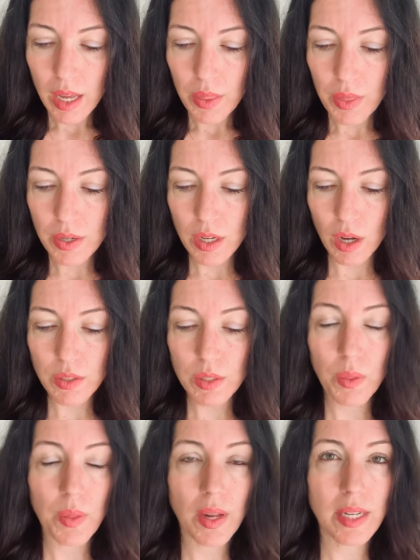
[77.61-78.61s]
there's also
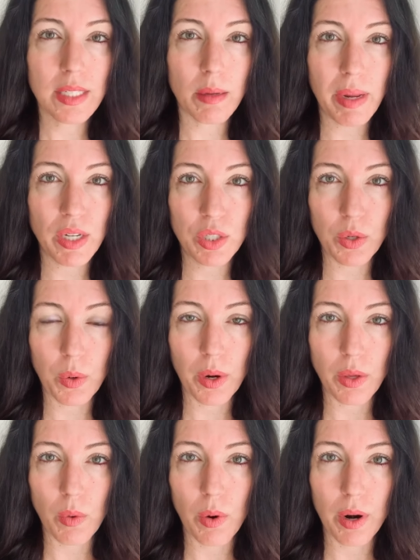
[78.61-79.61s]
things to make sure
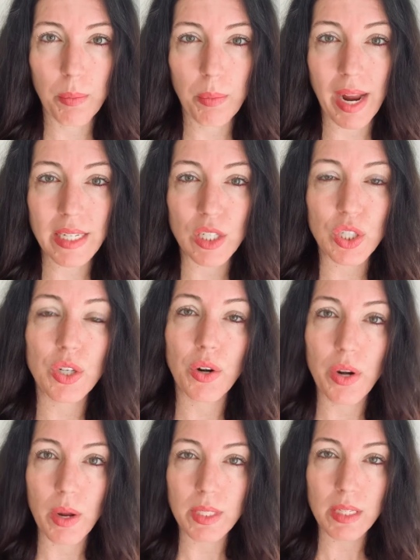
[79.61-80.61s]
your practitioner
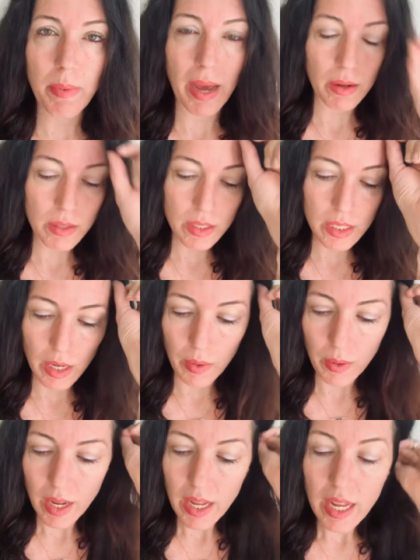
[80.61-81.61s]
knows about.
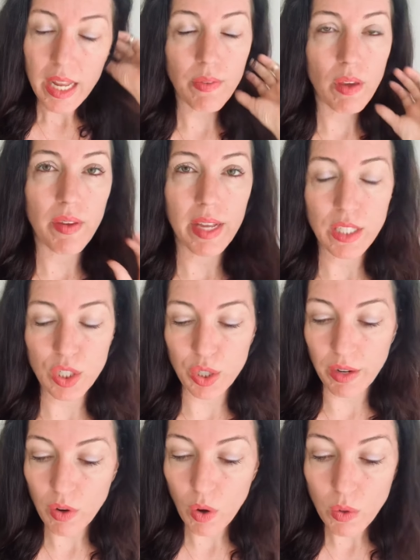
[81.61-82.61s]
So if you have a history
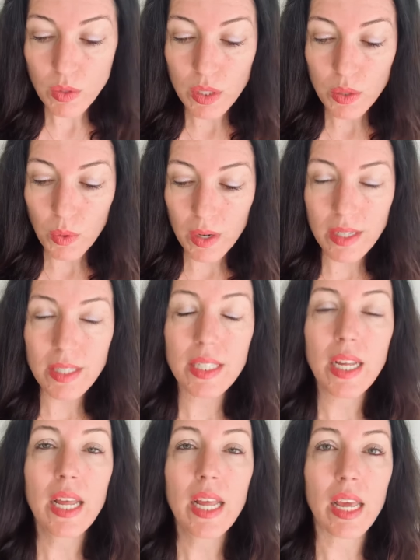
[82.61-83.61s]
of cold sores,
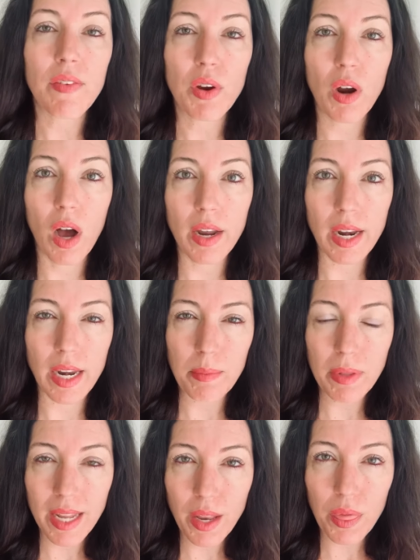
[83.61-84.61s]
if you're on any
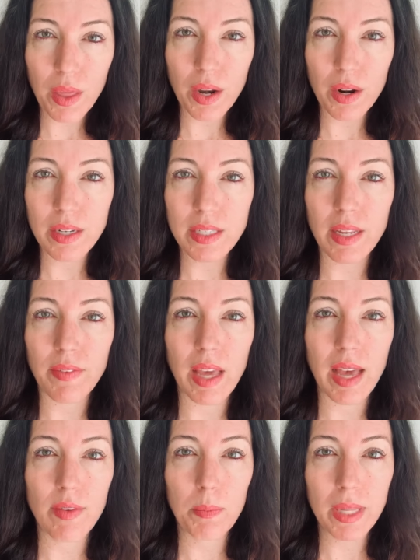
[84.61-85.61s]
blood thinners, if you
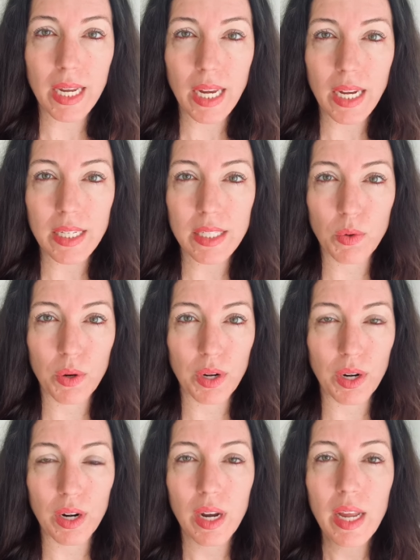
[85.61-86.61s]
have a bleeding
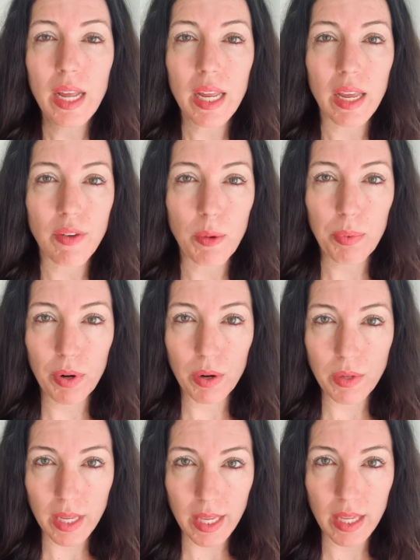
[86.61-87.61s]
disorder, if you're prone
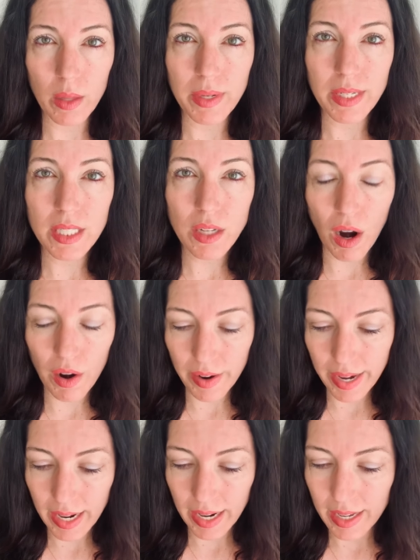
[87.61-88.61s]
to keloid
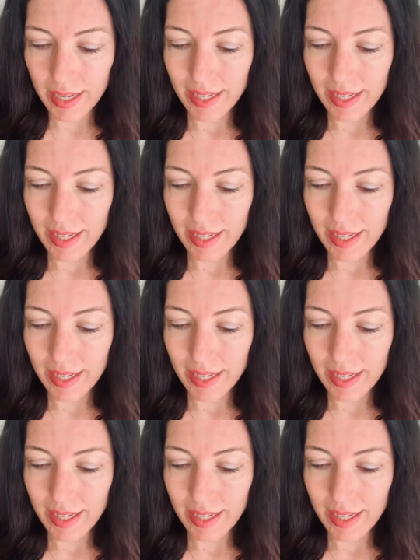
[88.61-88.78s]
scarring,